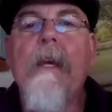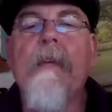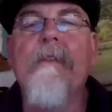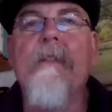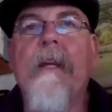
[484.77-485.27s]

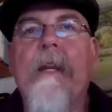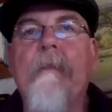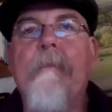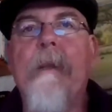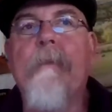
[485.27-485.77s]
is just
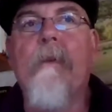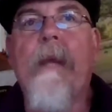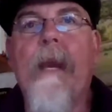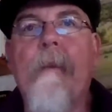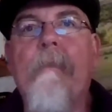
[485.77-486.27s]
letting people
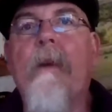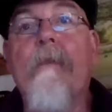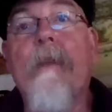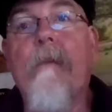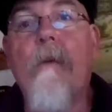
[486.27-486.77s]
camp
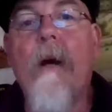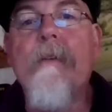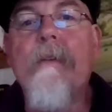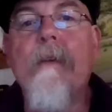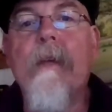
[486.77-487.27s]
wherever they
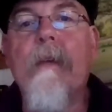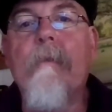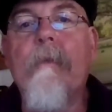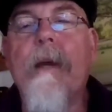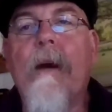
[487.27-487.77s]
want
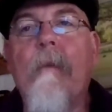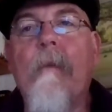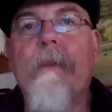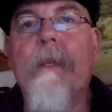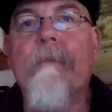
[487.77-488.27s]
and without
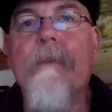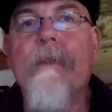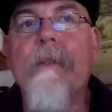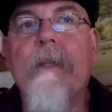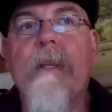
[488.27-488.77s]
building
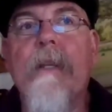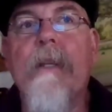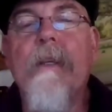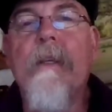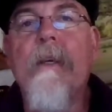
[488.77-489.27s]

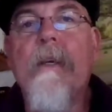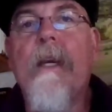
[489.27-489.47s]
facilities,